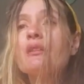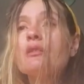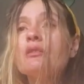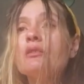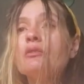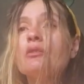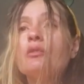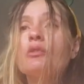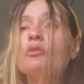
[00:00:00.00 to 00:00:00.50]
You
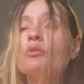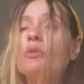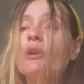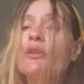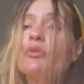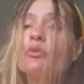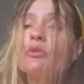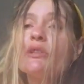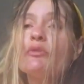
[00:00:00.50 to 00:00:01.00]
know,
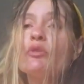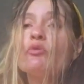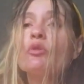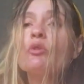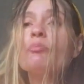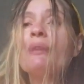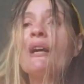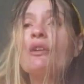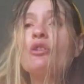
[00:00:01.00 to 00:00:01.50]
otherwise your liver will
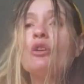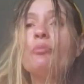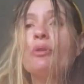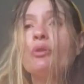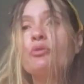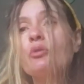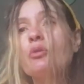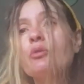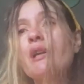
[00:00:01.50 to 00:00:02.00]
pack up and
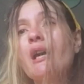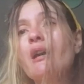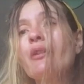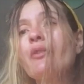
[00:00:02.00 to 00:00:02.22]
you'll die.